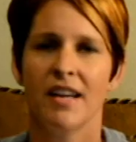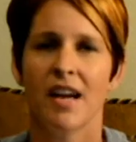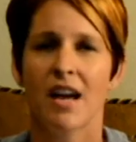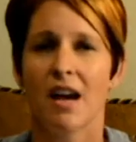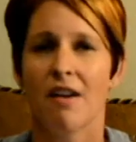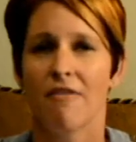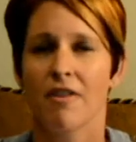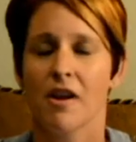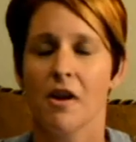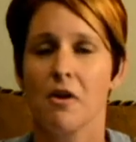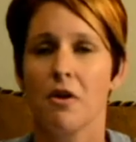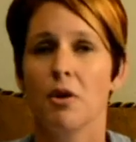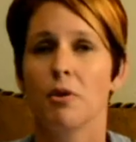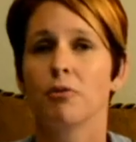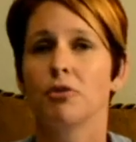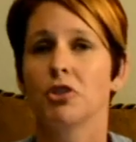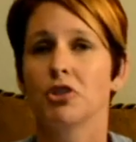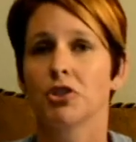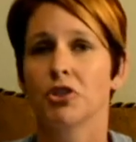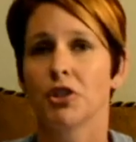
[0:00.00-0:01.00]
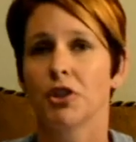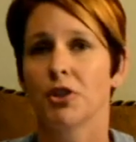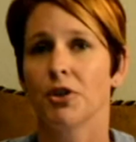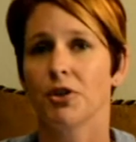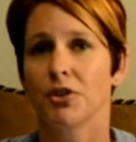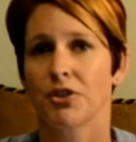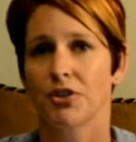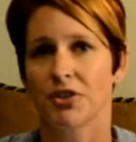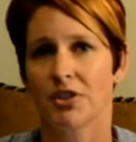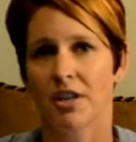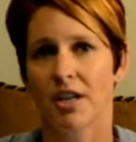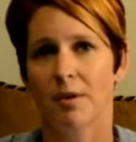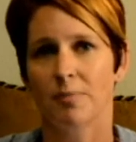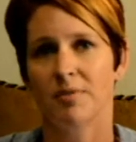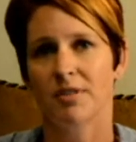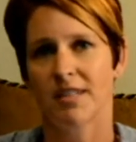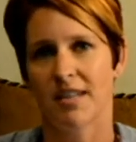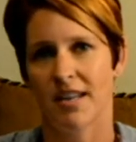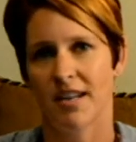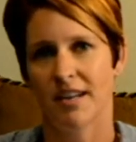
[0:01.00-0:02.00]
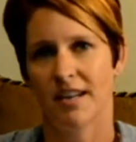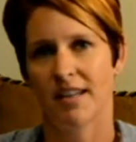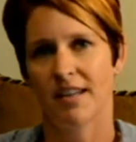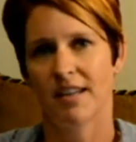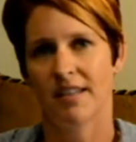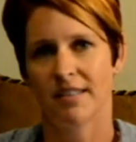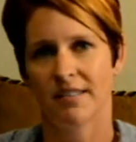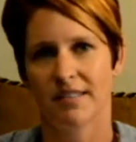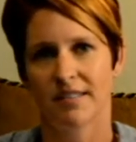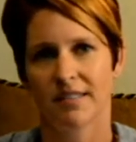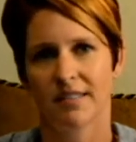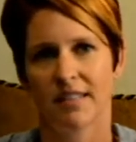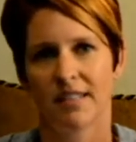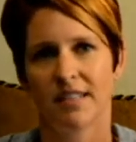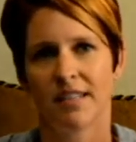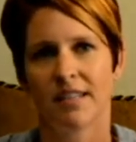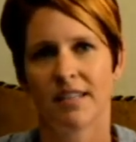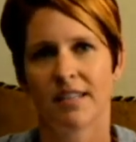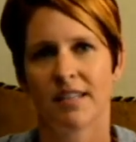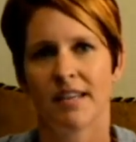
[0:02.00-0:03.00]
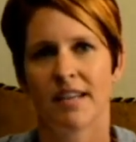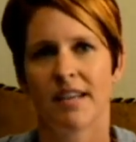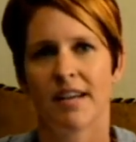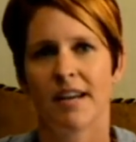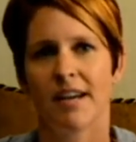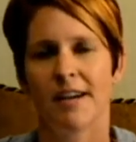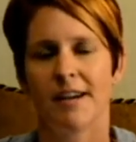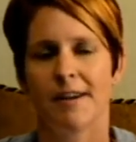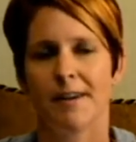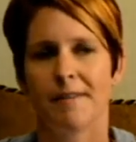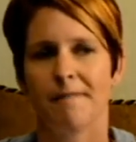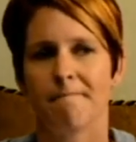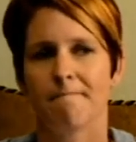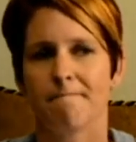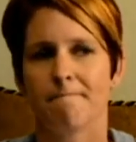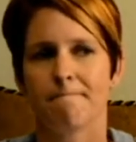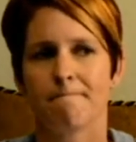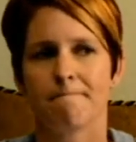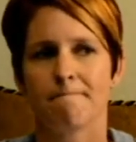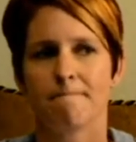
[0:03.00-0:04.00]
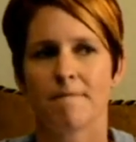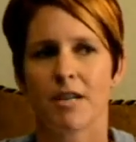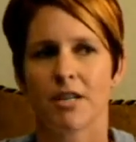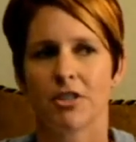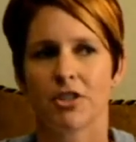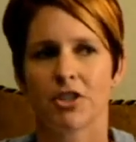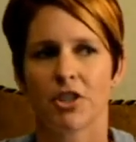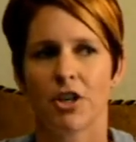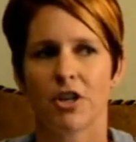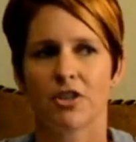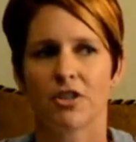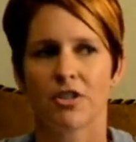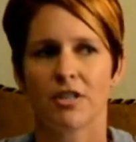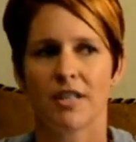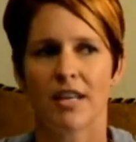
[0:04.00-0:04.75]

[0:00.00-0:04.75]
having our own church upset at us, a church